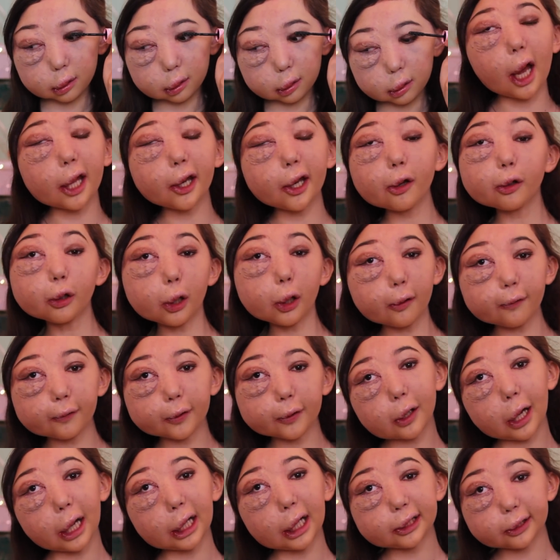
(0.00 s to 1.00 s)
I don't know if
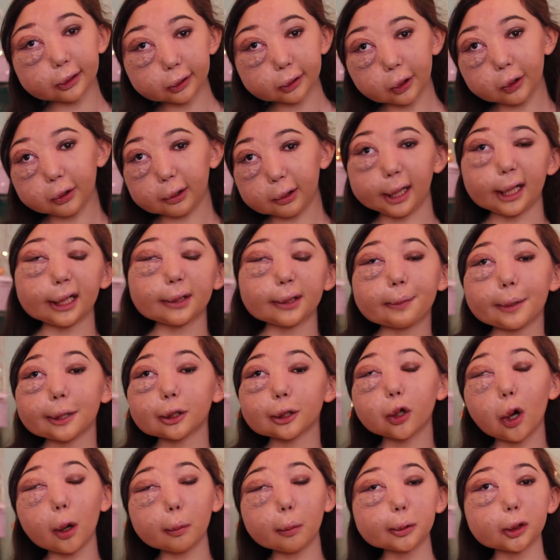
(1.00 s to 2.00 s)
you guys knew this, but
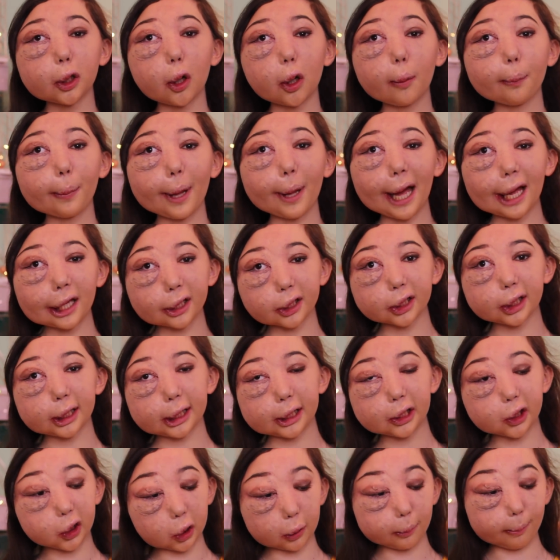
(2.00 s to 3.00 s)
Topshop
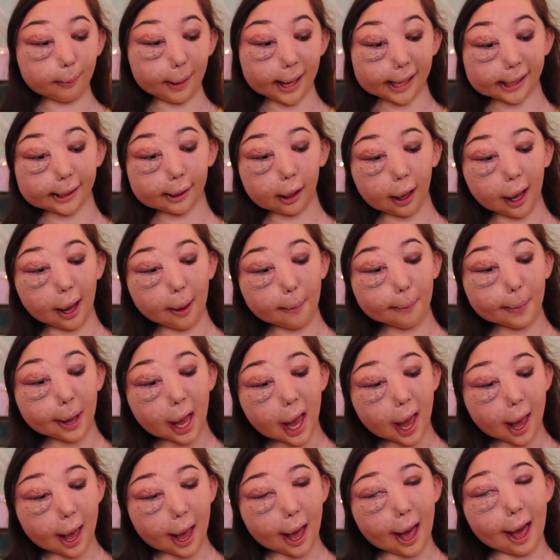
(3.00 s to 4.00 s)
actually do makeup,
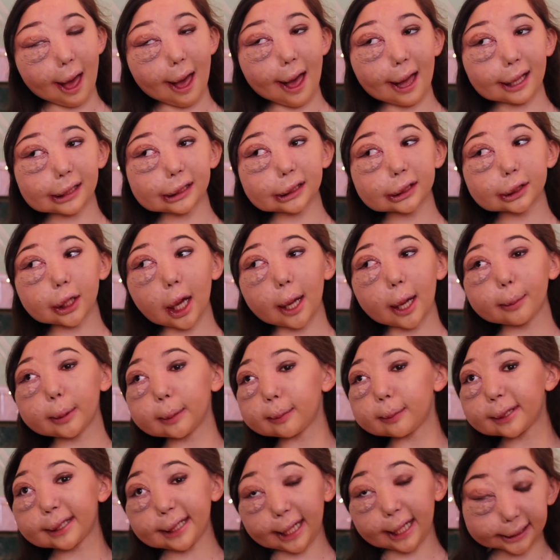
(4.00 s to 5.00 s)
and I'm
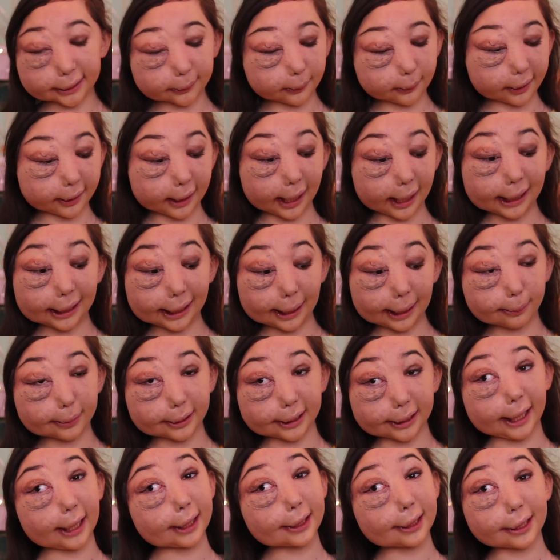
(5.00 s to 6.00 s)
obsessed with their
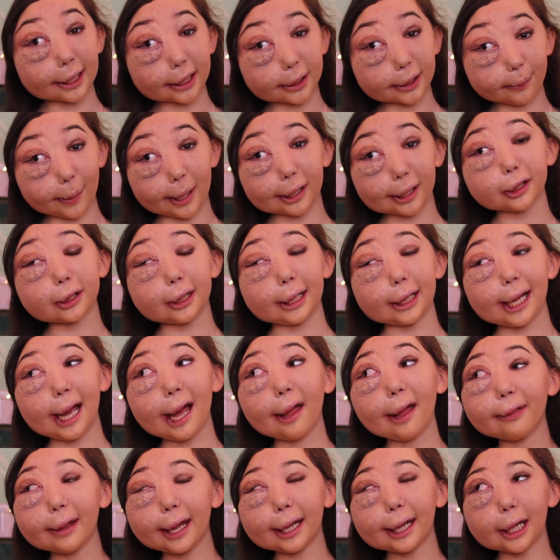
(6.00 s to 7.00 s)
lipsticks especially
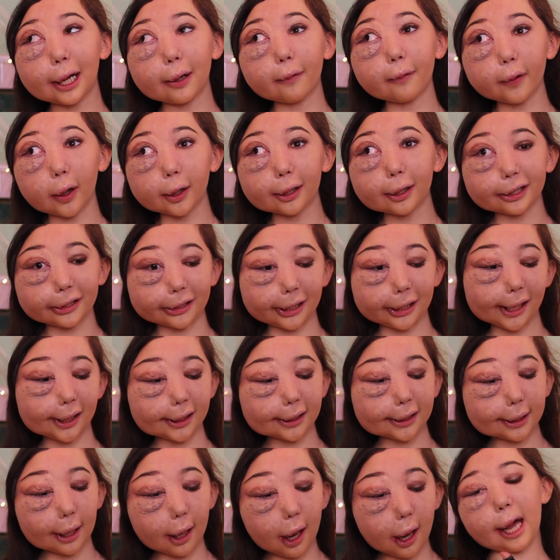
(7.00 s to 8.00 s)
and their nail
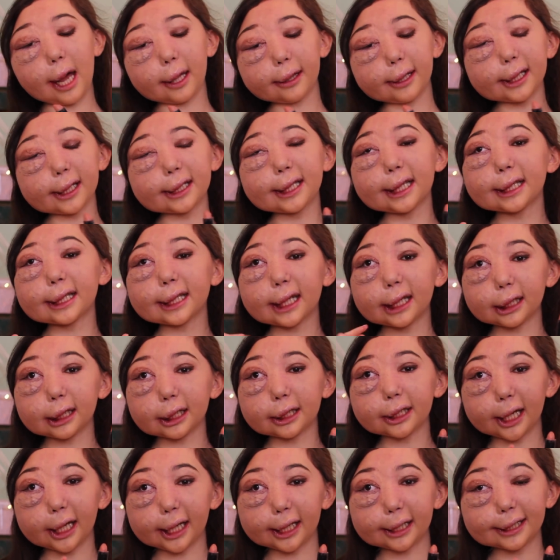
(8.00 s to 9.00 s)
varnishes. And this is in the
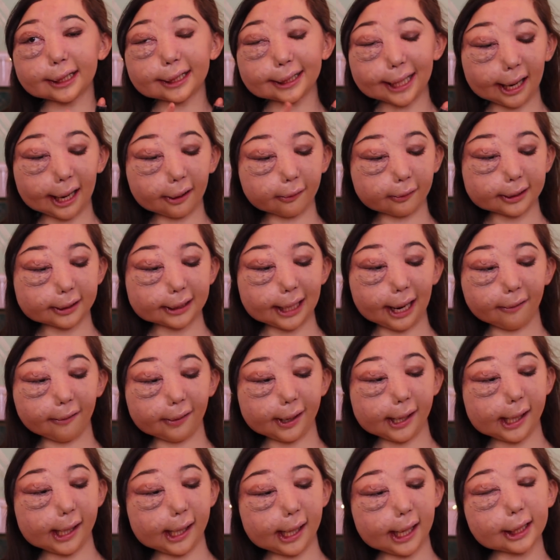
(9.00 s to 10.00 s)
shade
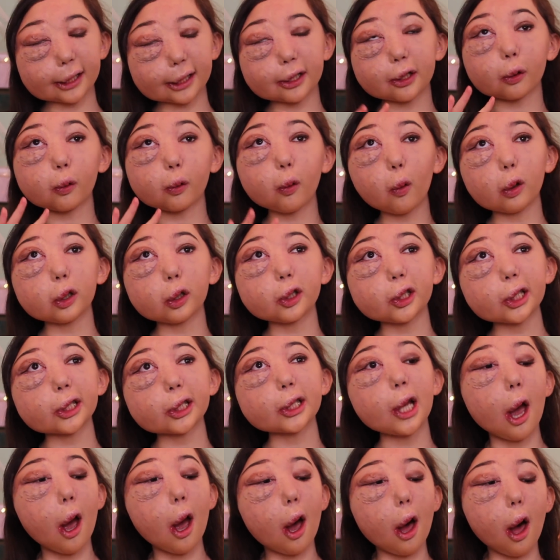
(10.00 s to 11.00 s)
Secretary. It's a gorgeous,